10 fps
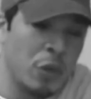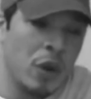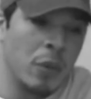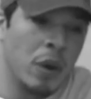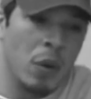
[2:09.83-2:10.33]
I
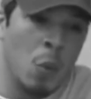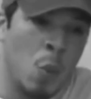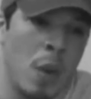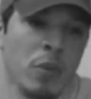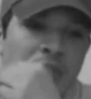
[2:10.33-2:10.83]
am
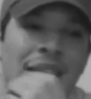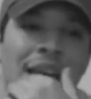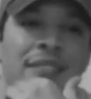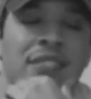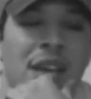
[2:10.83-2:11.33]
mentally
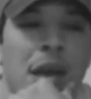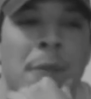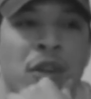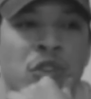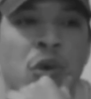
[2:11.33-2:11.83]
incapable
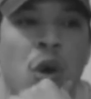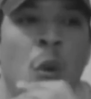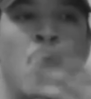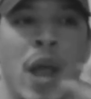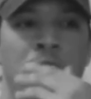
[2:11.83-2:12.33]
of, for
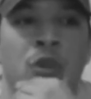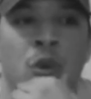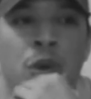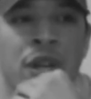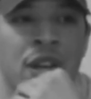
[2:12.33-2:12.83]
lack of a
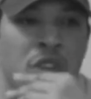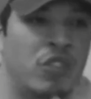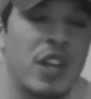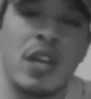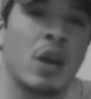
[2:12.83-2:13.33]
better phrase,
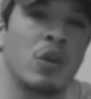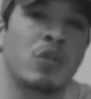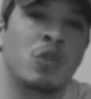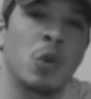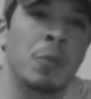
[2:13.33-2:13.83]
doing
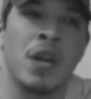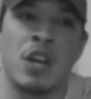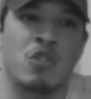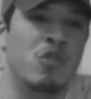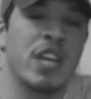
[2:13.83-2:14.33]
what everyone
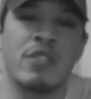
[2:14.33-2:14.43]
else is